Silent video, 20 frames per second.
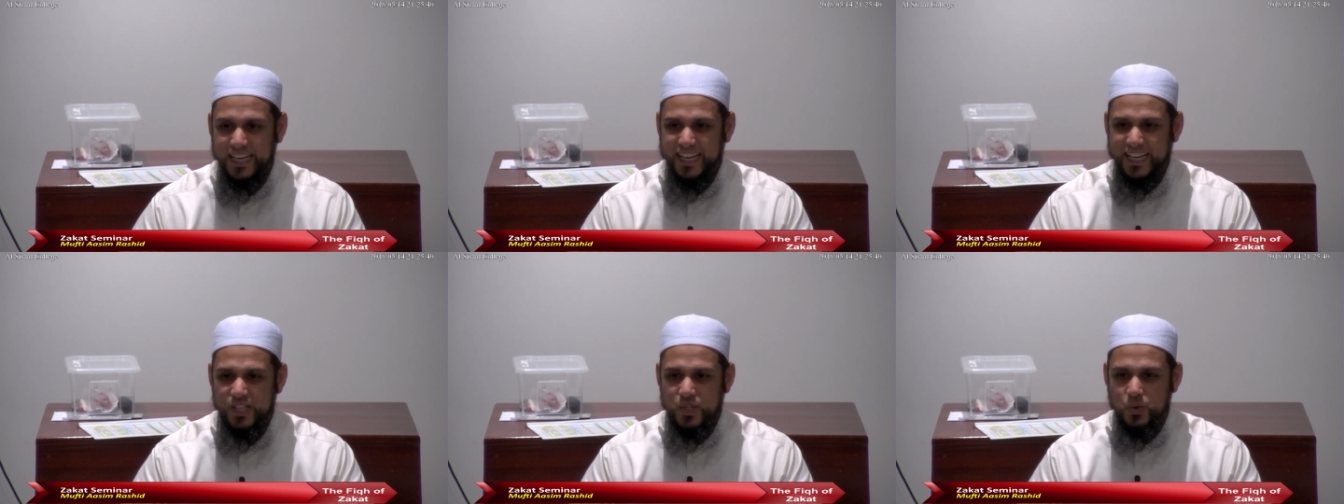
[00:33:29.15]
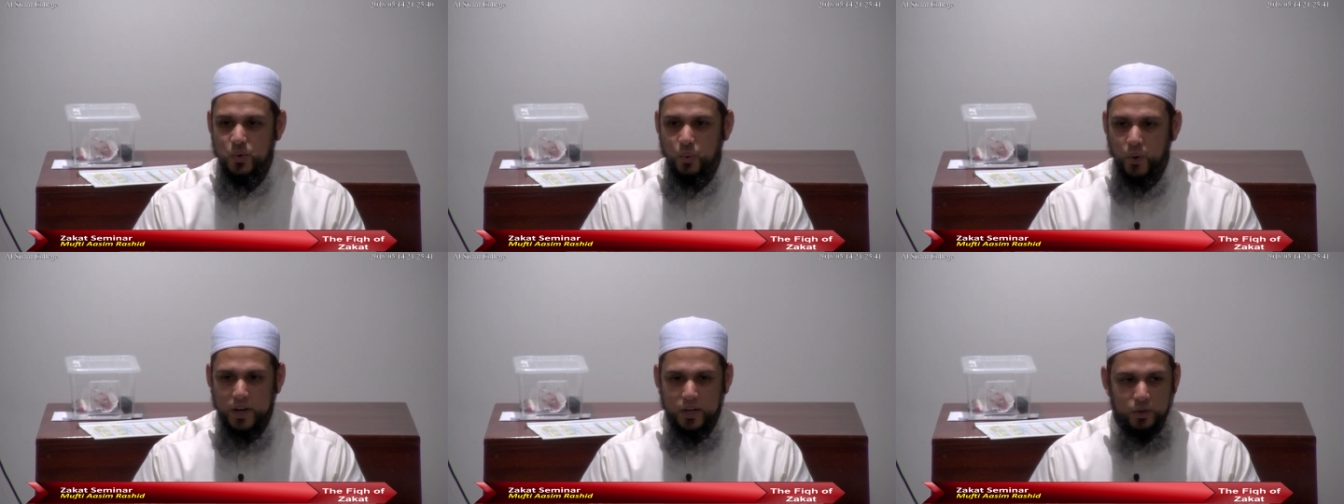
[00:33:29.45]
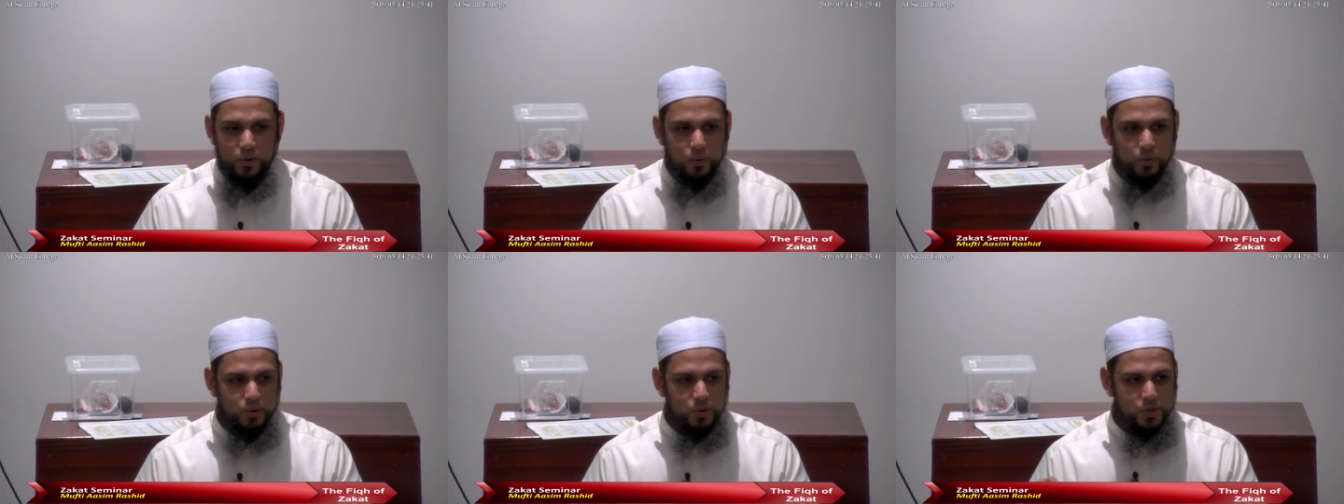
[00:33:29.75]
It's
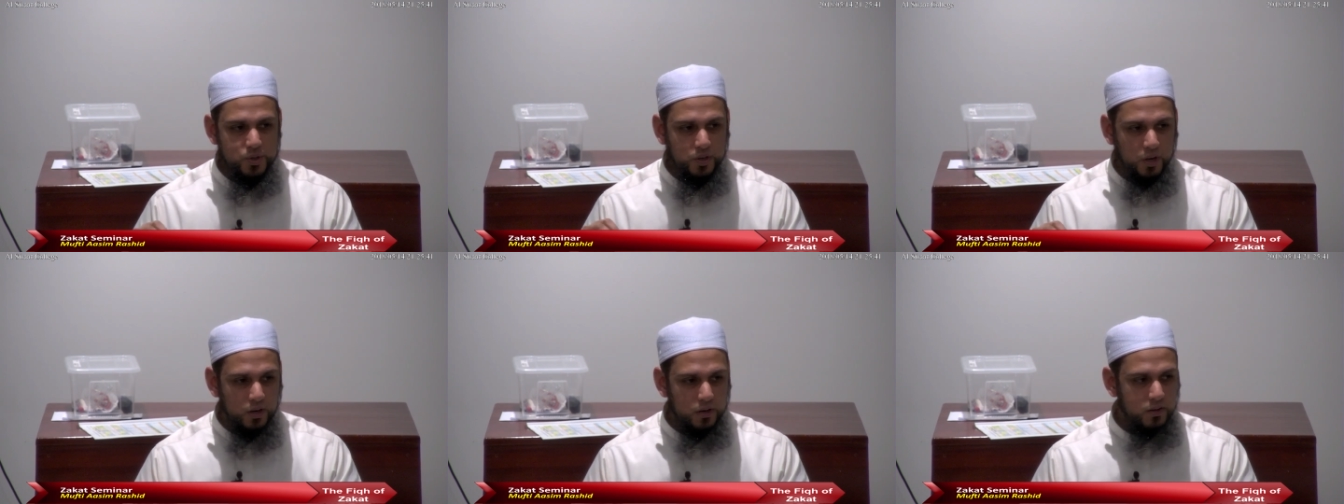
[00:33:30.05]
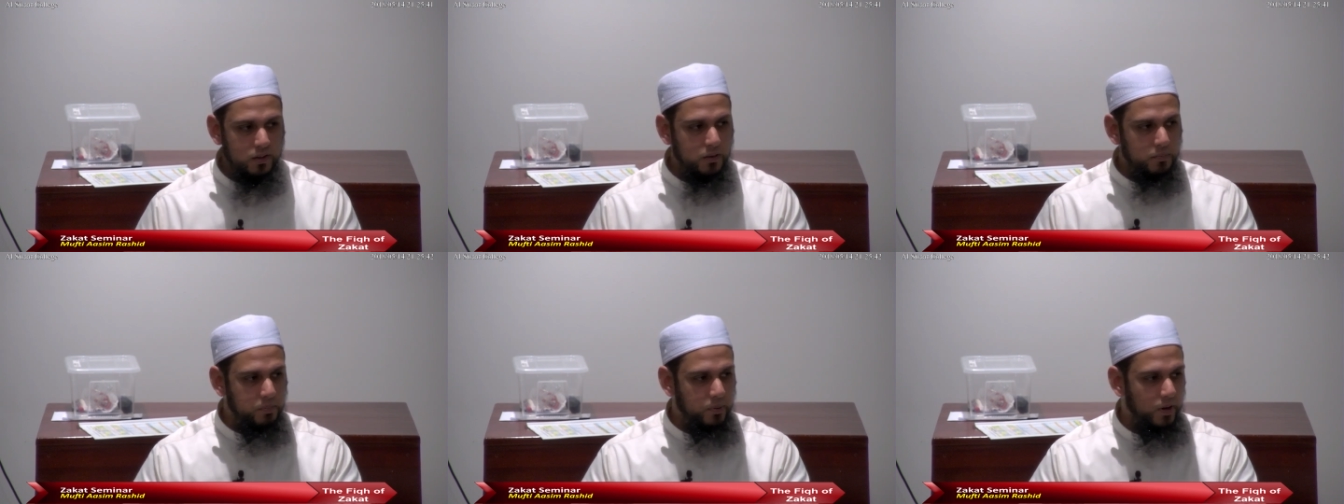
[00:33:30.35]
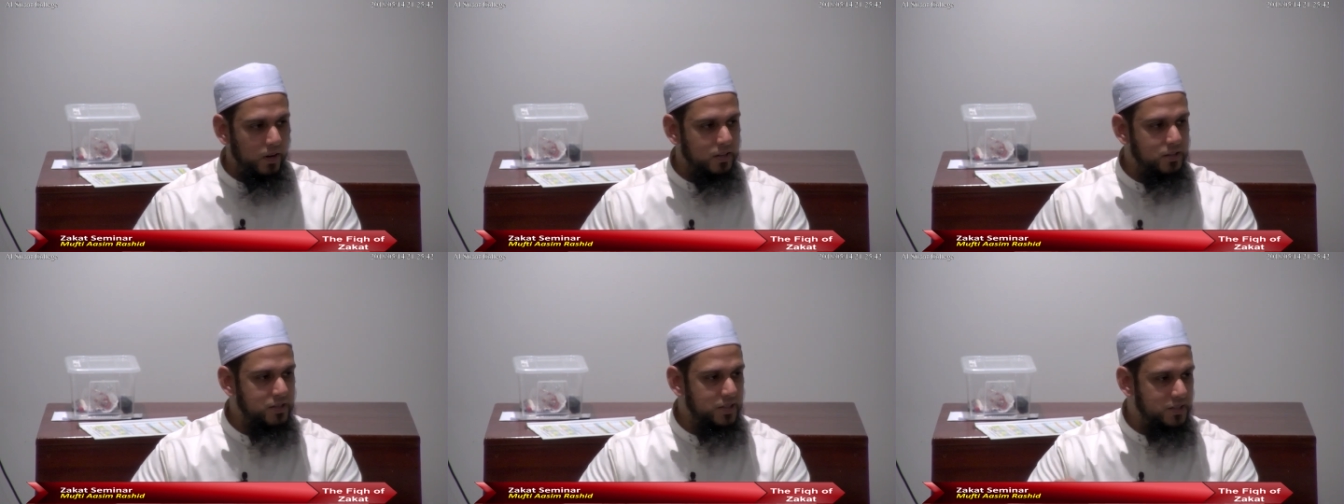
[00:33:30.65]
when you start the
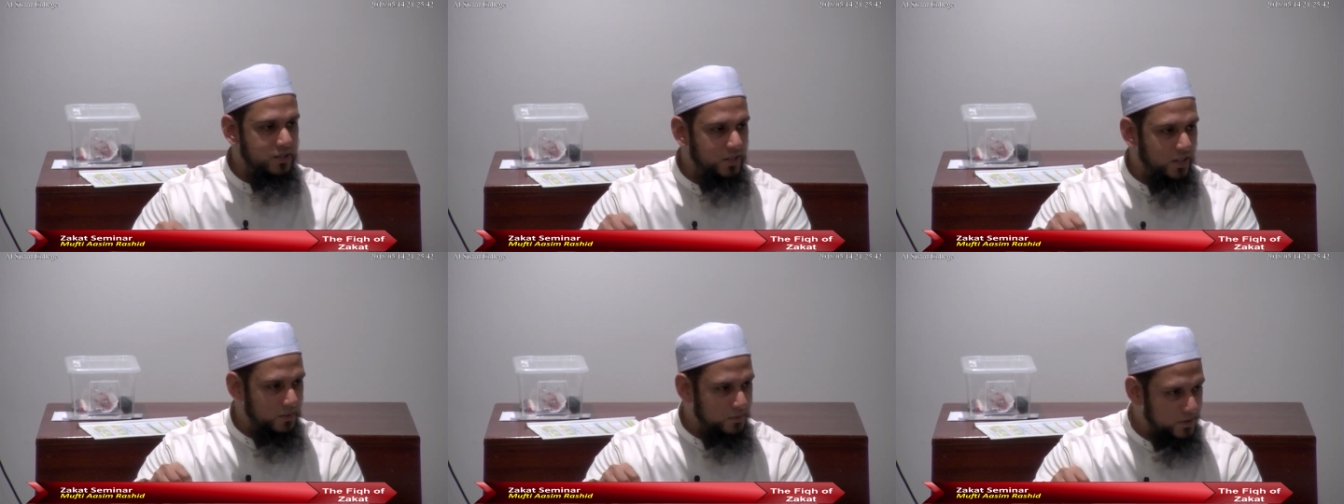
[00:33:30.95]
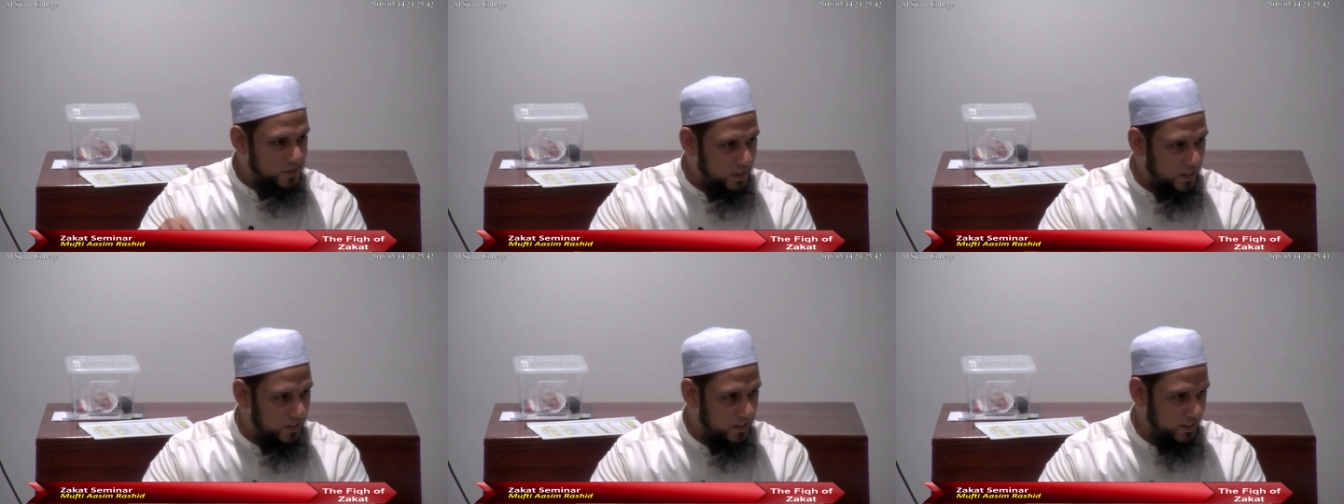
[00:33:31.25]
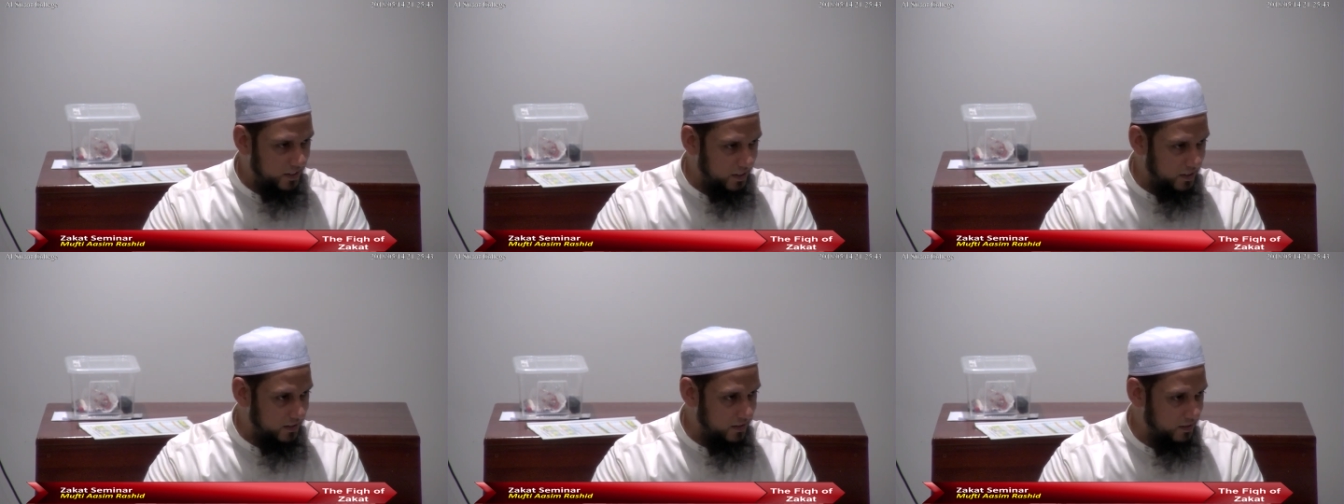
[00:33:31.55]
process of
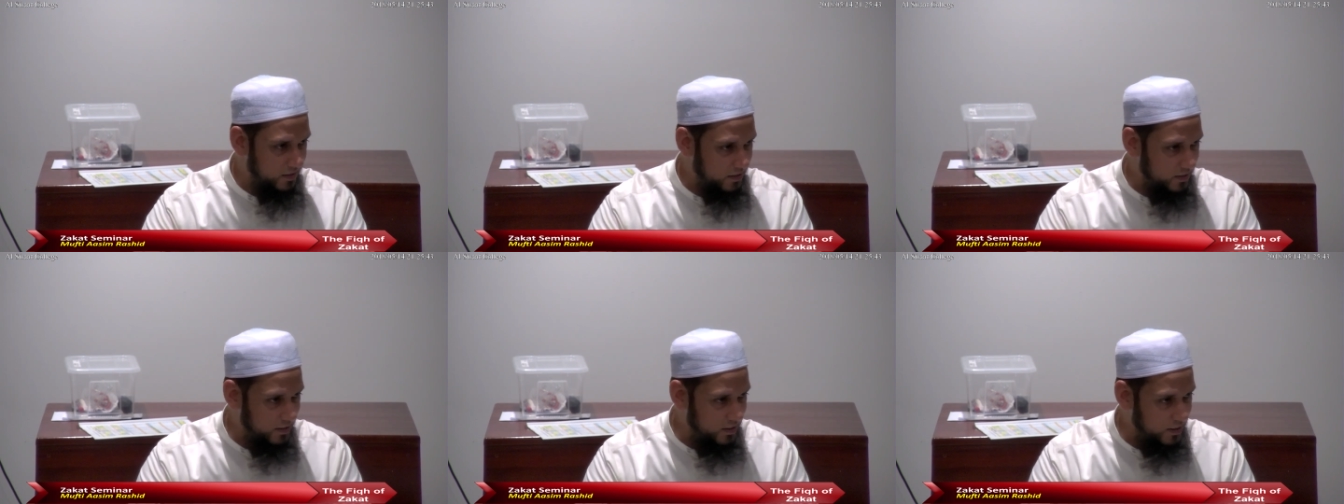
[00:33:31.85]
selling it.